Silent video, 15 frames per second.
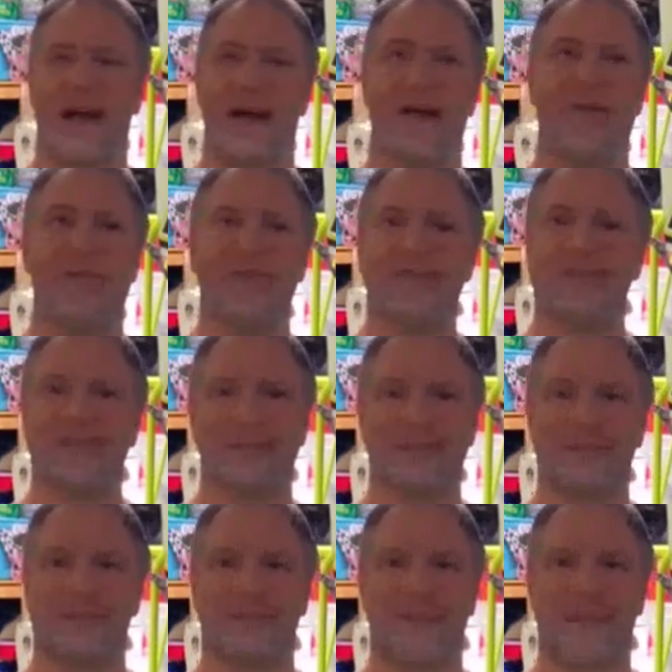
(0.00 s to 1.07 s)

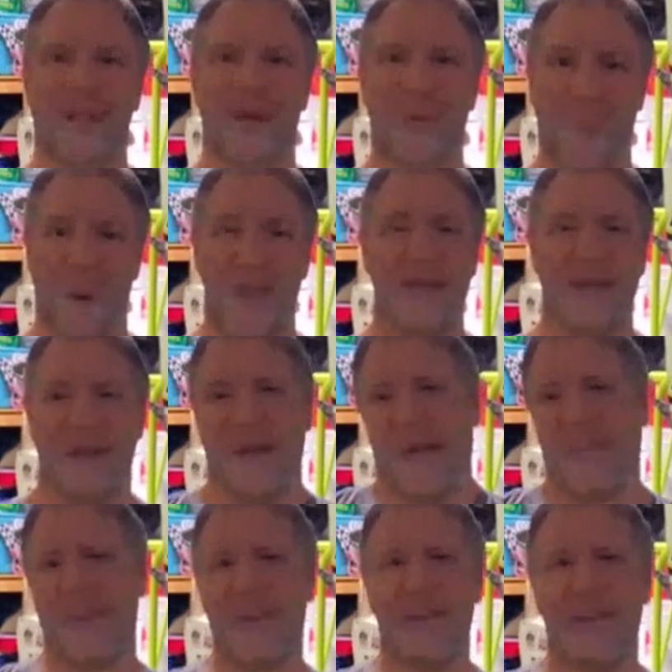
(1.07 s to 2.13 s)

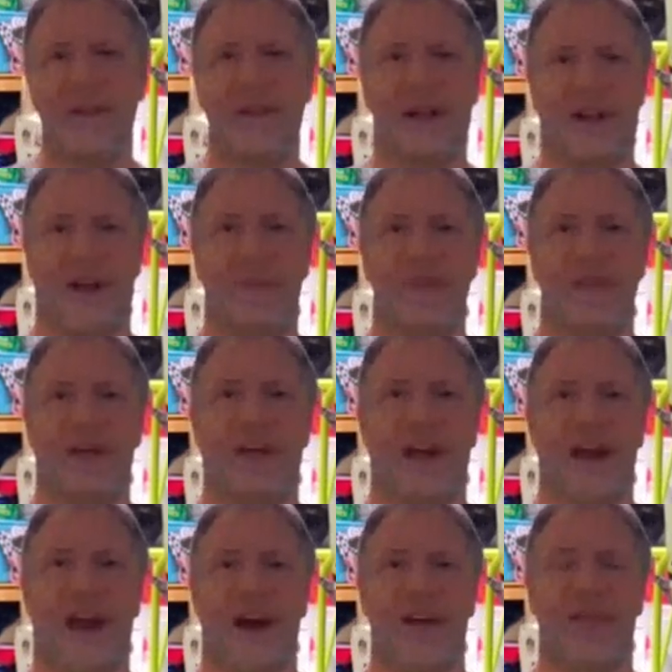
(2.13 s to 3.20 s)
I think the club's in
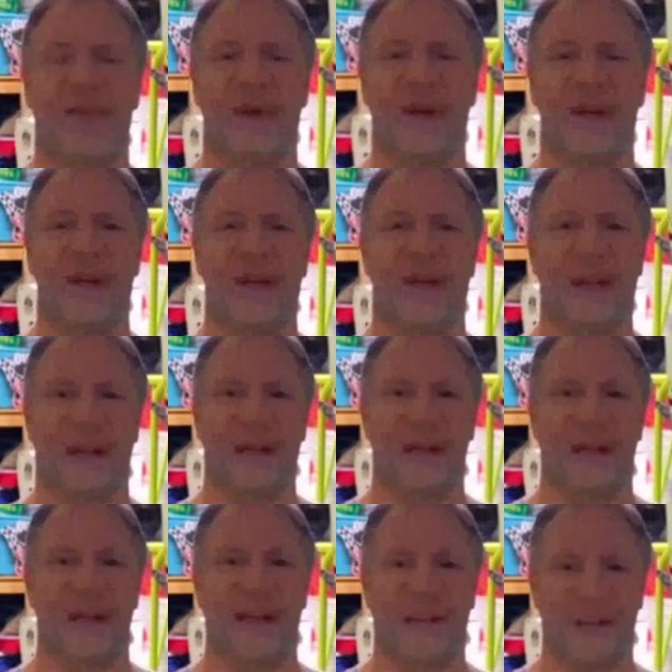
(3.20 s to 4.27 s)
good health.
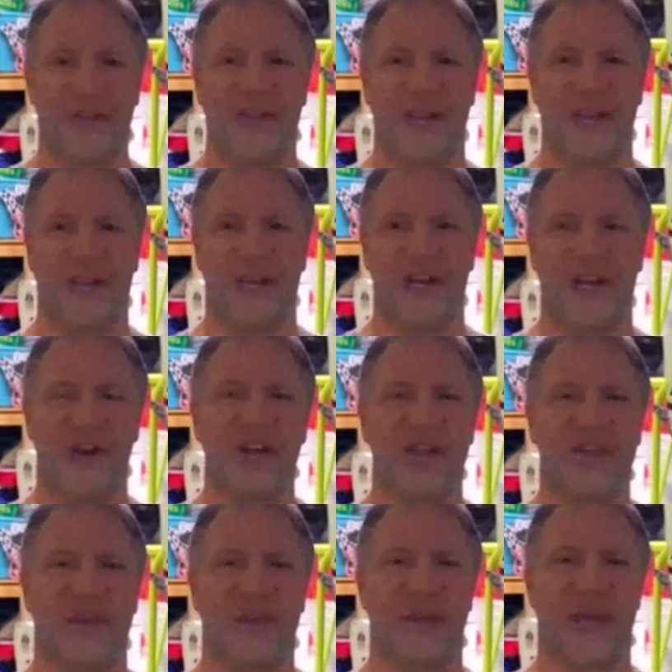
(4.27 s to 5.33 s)
Like you said, it
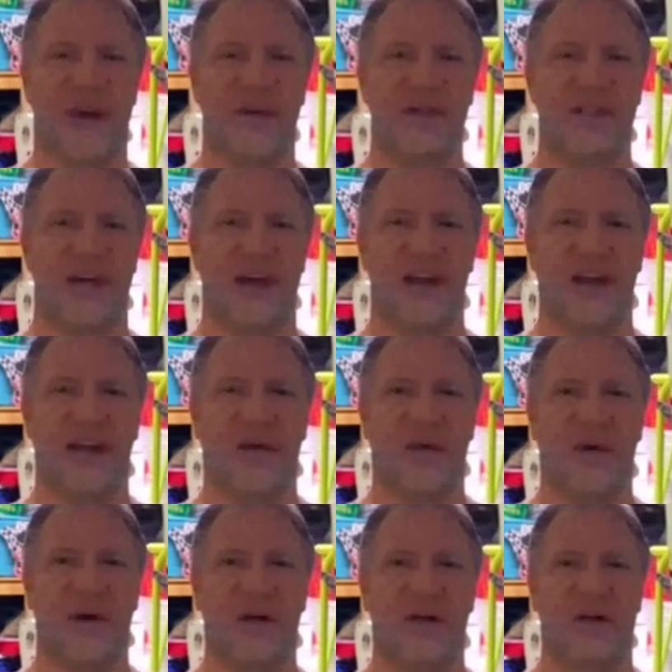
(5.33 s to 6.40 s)
looks from the outside like
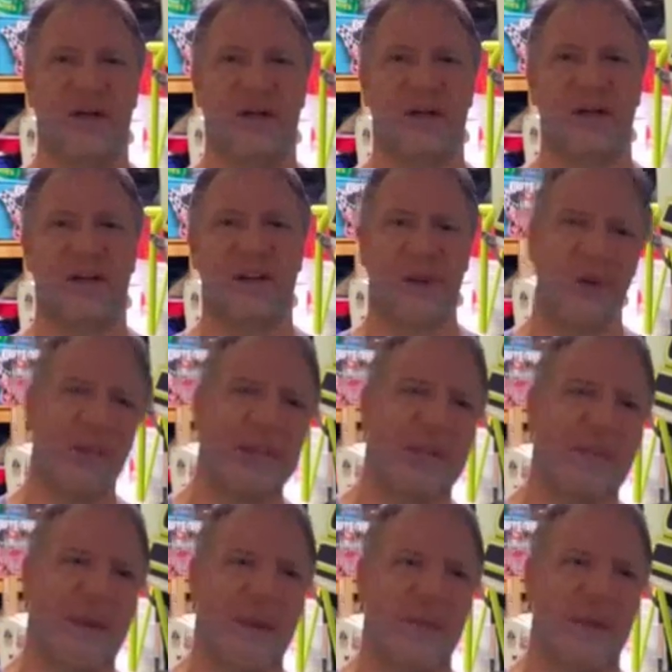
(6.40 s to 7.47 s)
we're
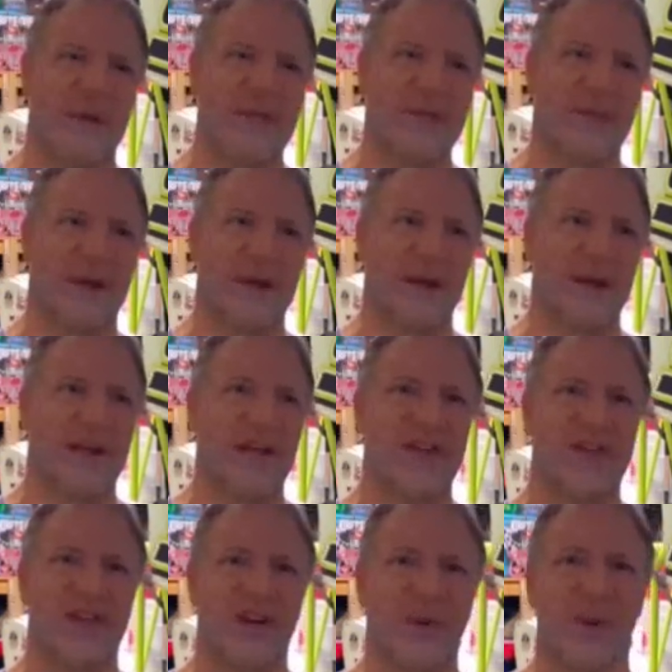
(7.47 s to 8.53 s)
losing members, but
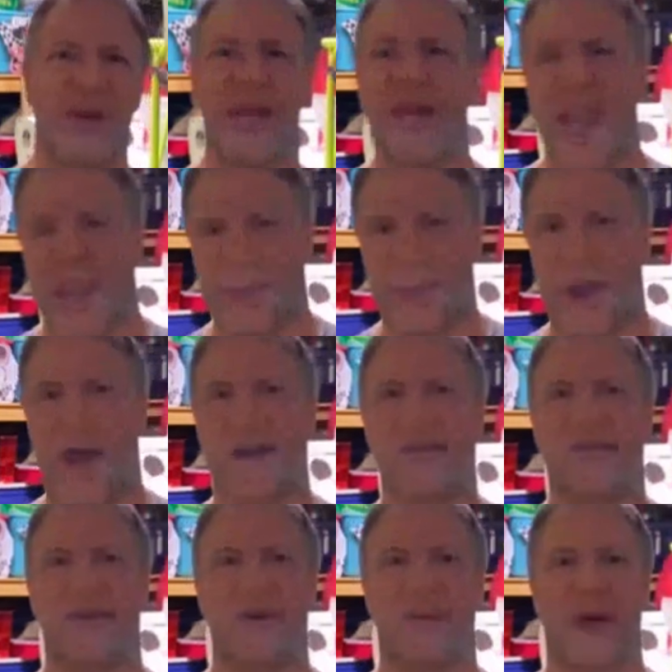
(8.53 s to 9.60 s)
each year we gain back
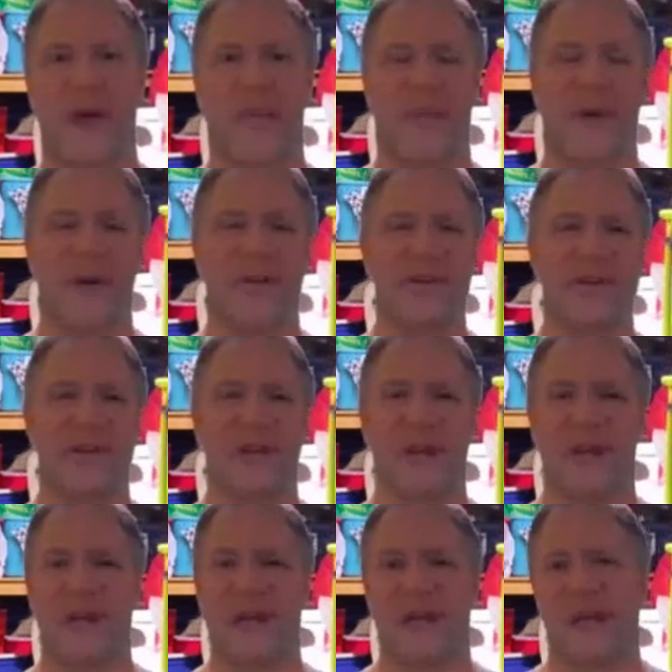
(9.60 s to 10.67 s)
a few members.
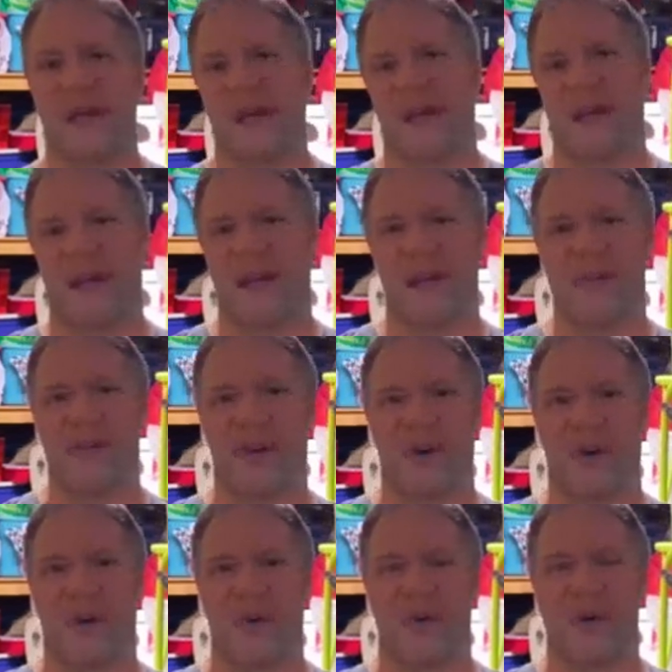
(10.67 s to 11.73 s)

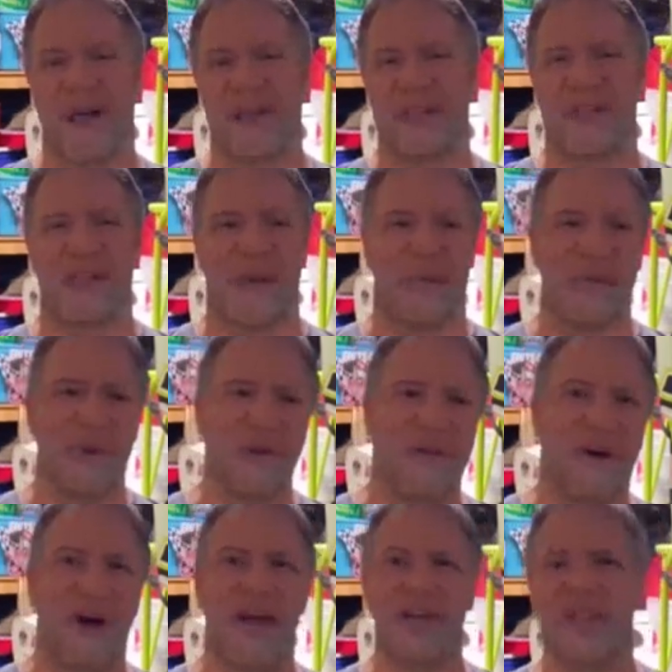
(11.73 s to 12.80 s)
So as some
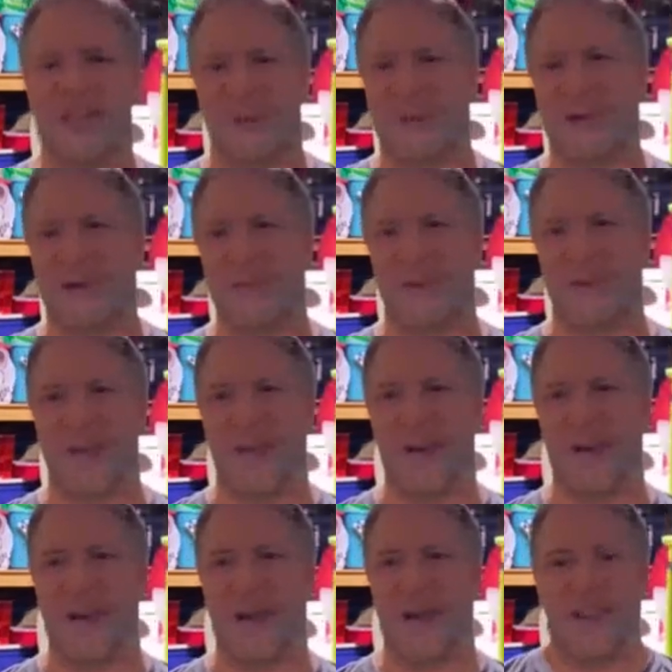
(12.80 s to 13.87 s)
move on, some come
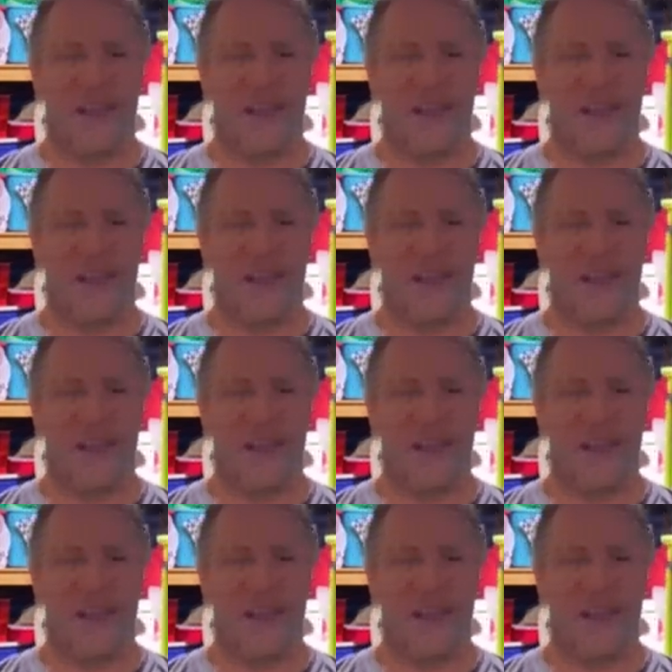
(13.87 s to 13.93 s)
in, I